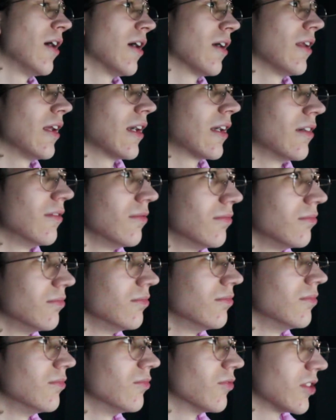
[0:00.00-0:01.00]
I like
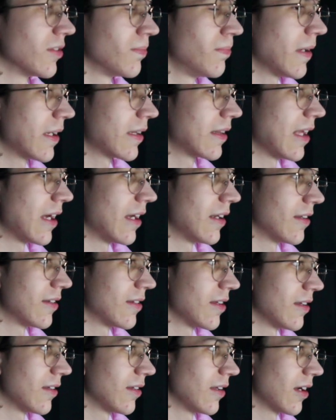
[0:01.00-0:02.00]
respect that in a
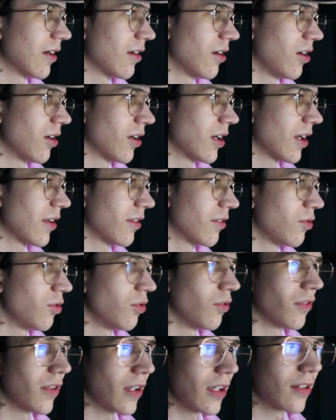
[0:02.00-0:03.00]
sense. Like, okay,
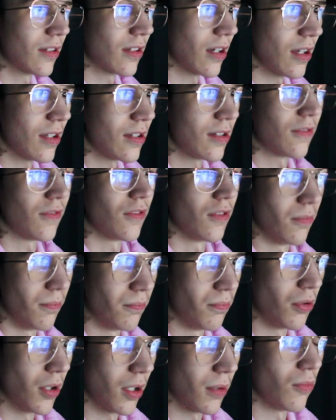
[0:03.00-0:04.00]
cool, thanks guys for
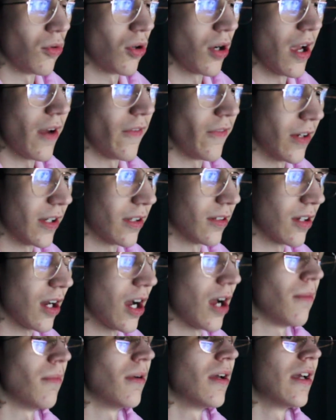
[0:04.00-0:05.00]
putting more effort and
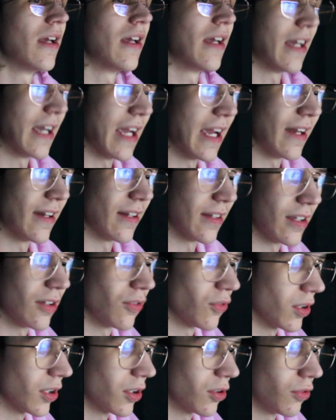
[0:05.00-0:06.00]
time into these
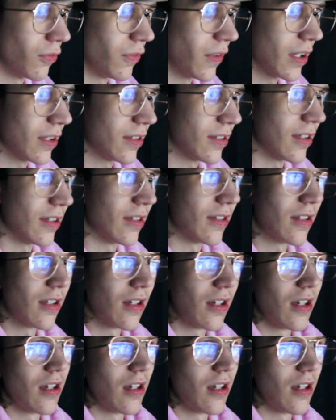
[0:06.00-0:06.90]
really cool fight scenes